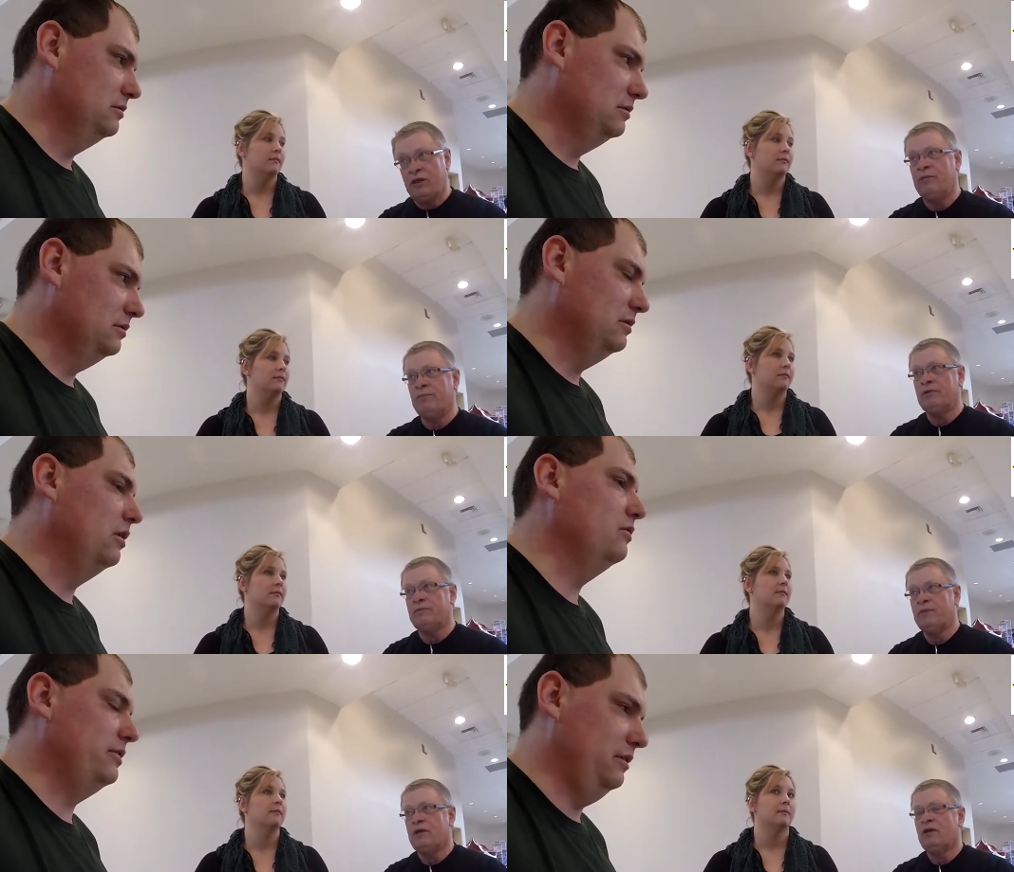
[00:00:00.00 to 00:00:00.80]
Speaker 1: club.
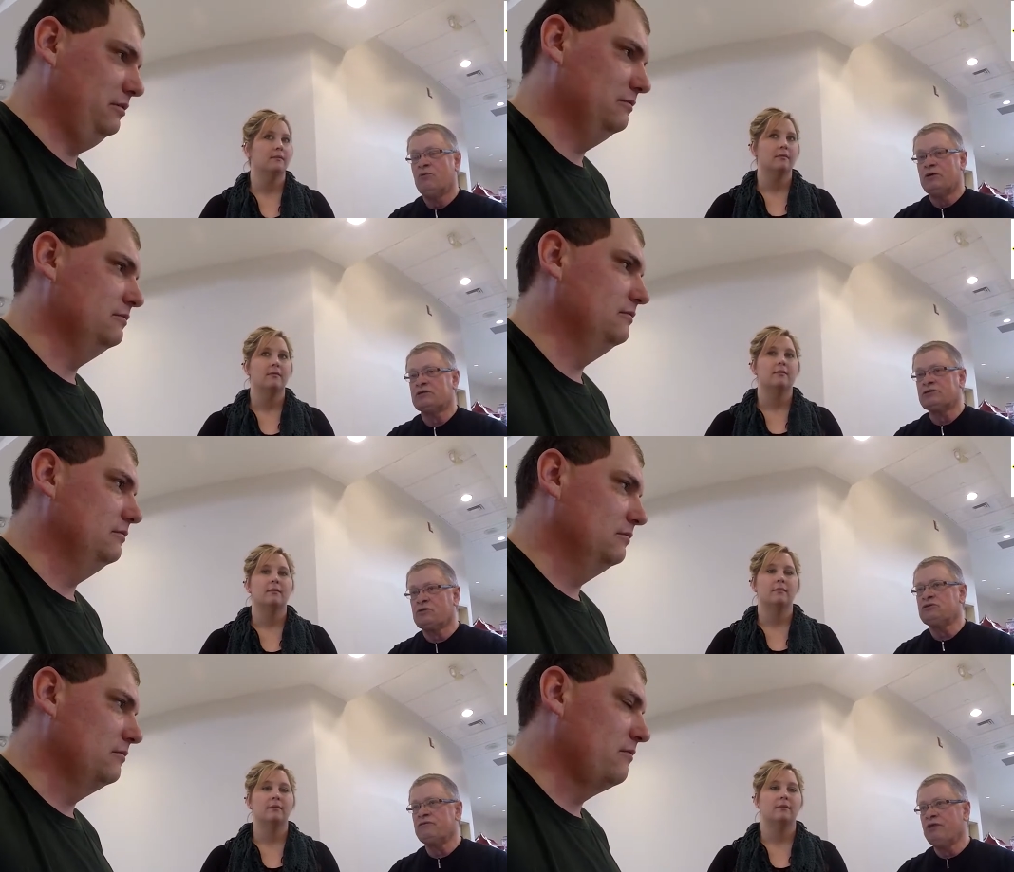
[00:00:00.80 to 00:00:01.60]
Okay. We're
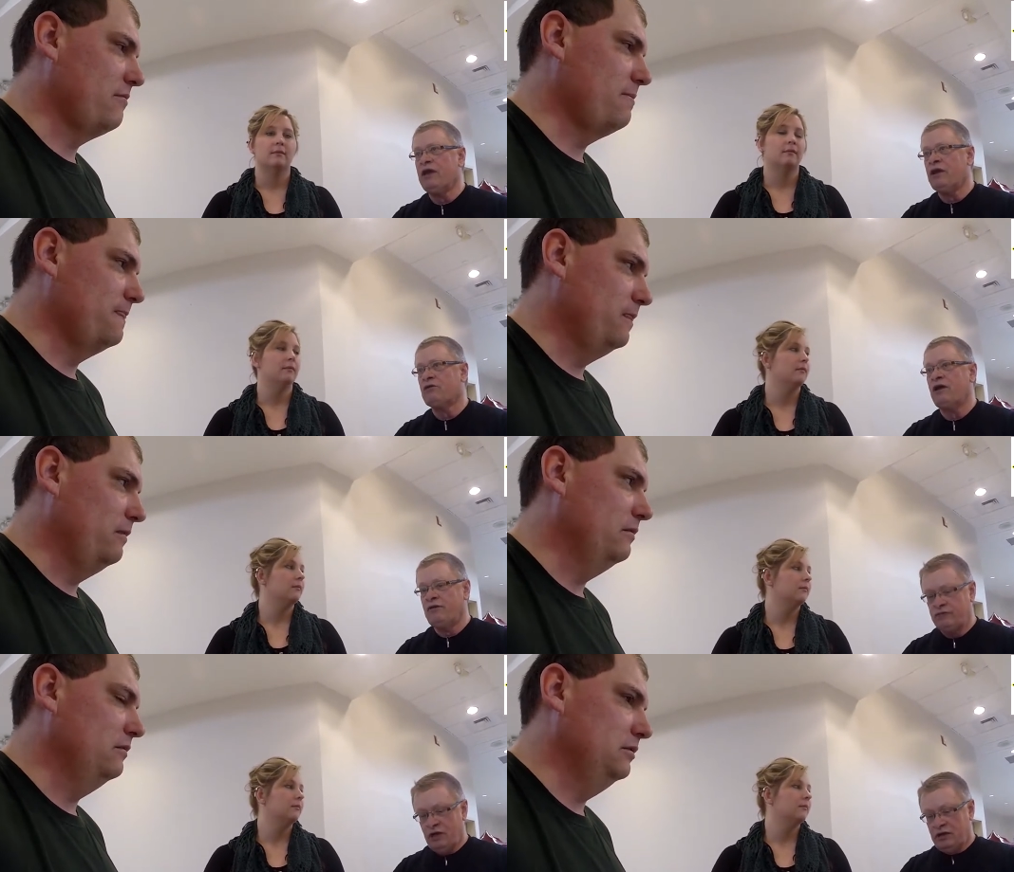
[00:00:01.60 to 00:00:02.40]
exclusively
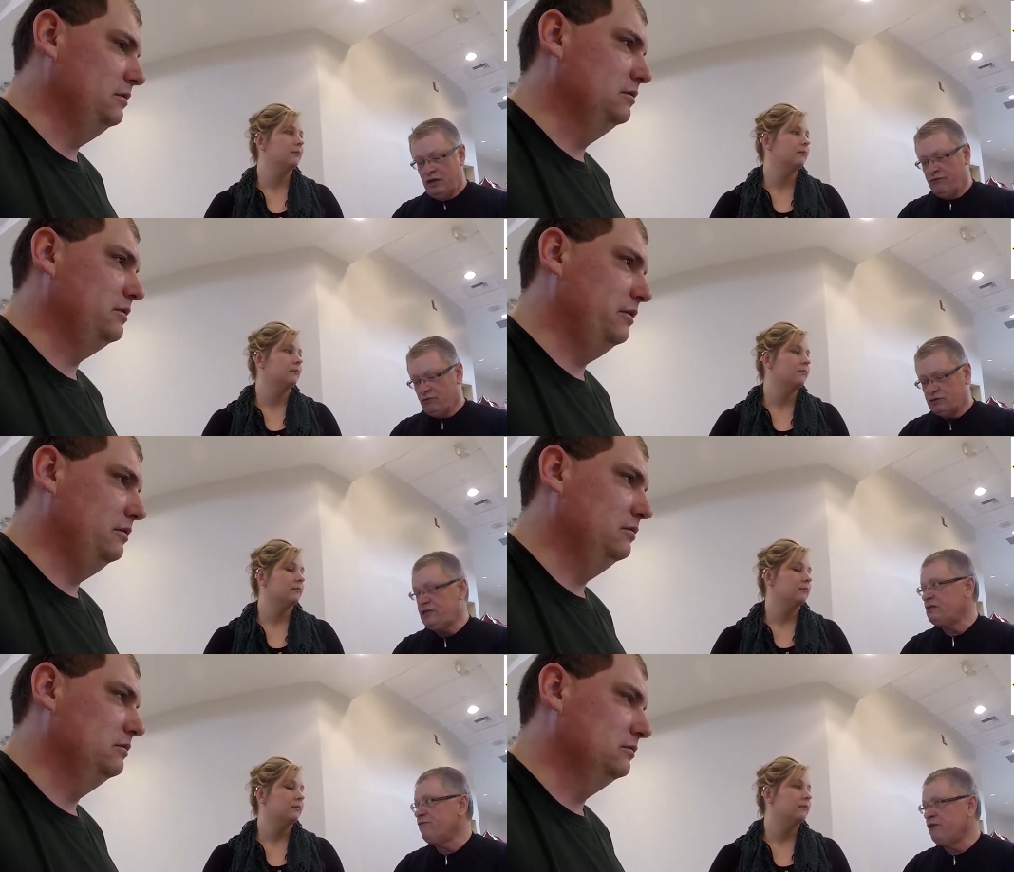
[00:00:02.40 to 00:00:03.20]
aircraft. Now, of
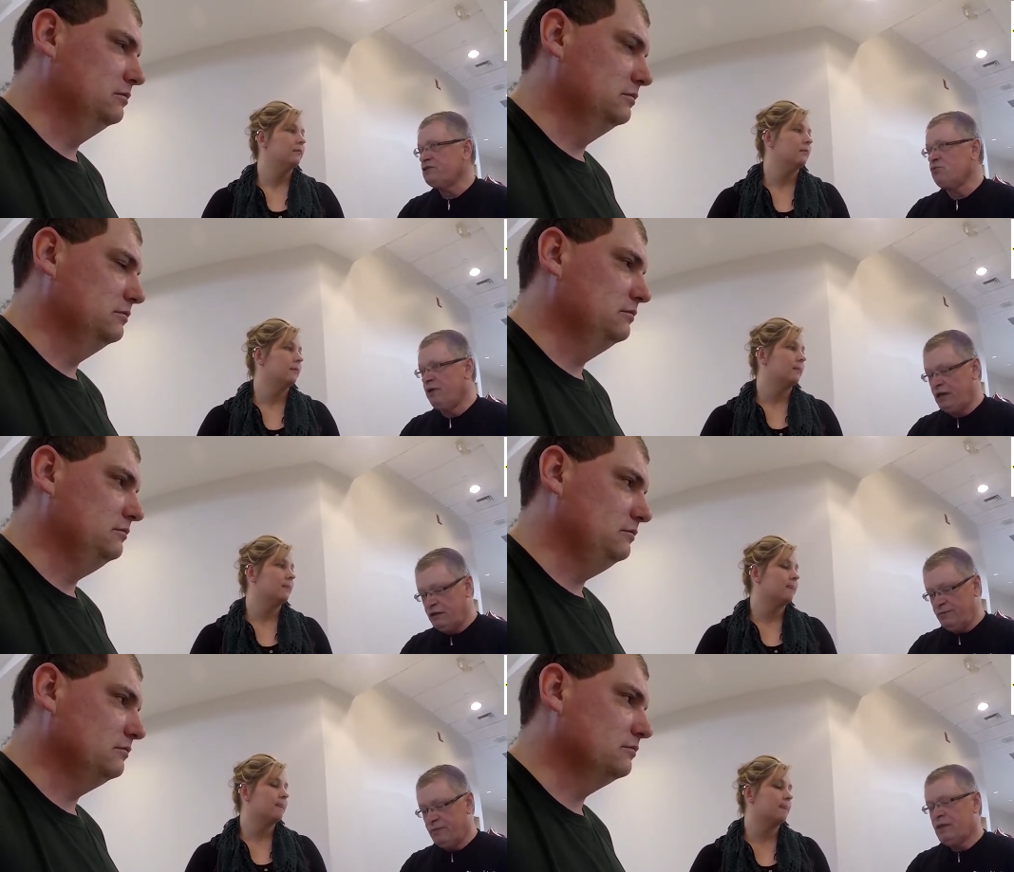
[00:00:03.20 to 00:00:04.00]
course, that's fixed
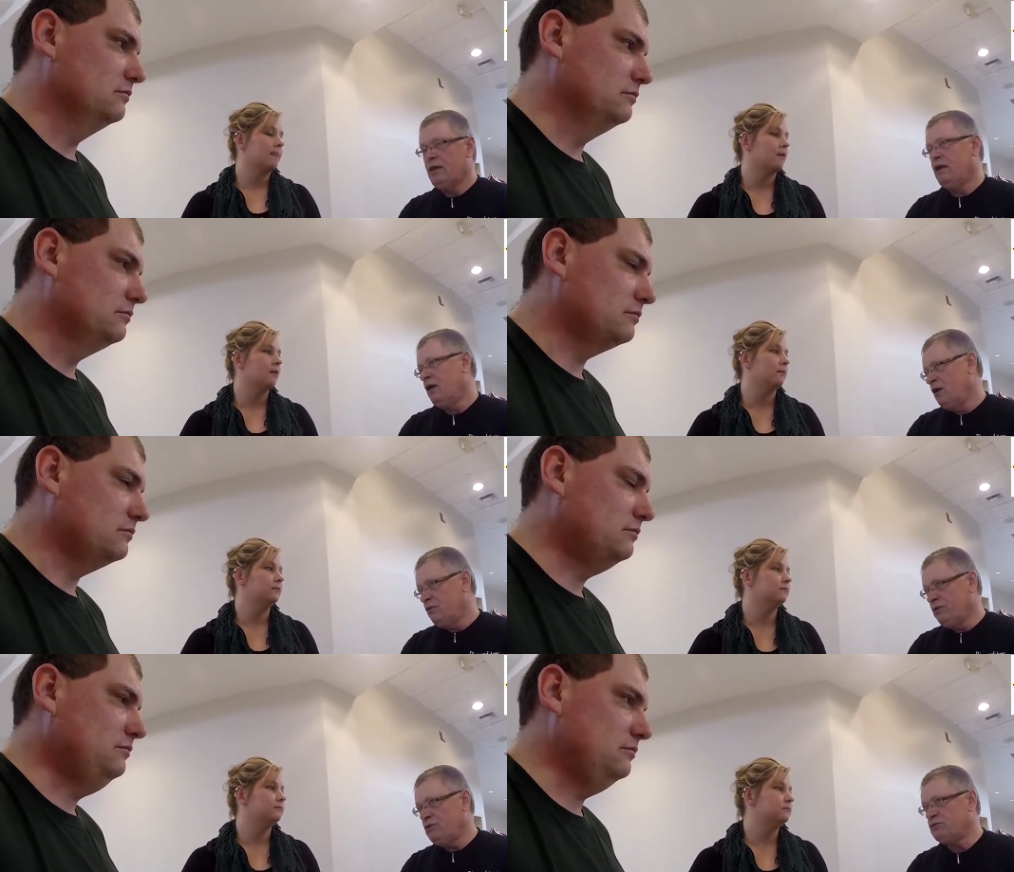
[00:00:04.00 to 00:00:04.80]
wing.
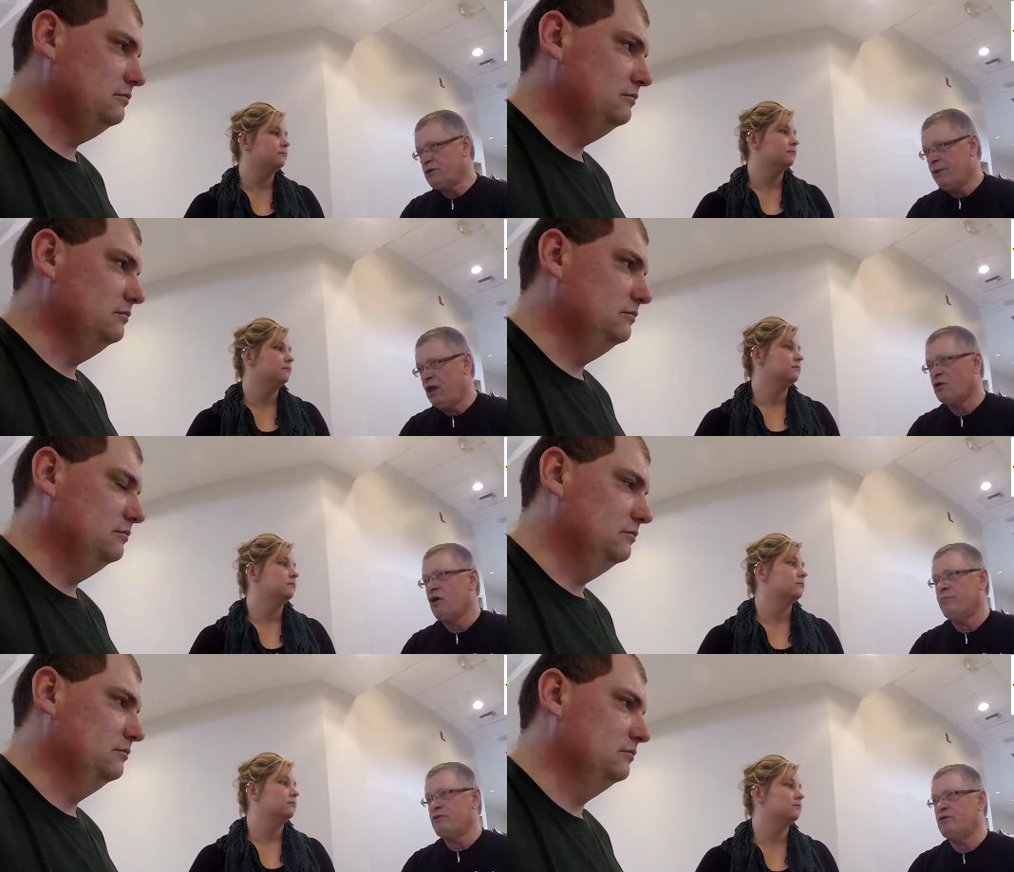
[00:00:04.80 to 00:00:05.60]
Uh, we do some
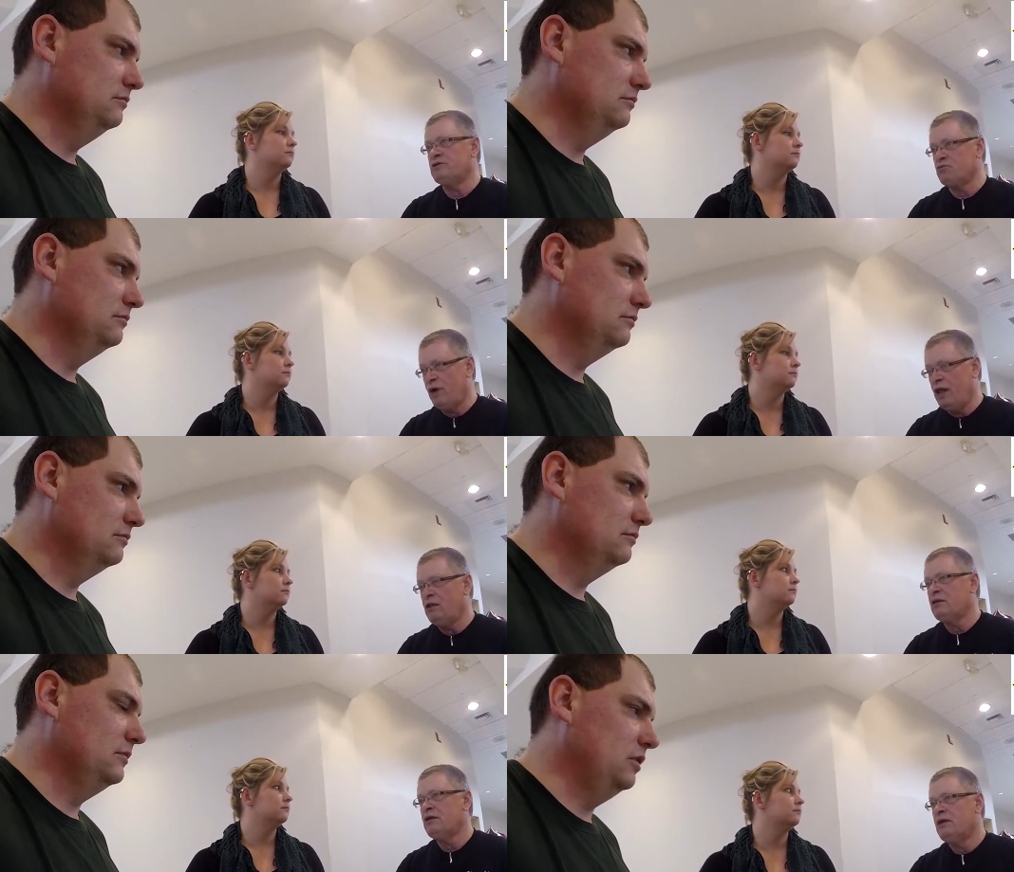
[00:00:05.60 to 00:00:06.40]
helicopter as well.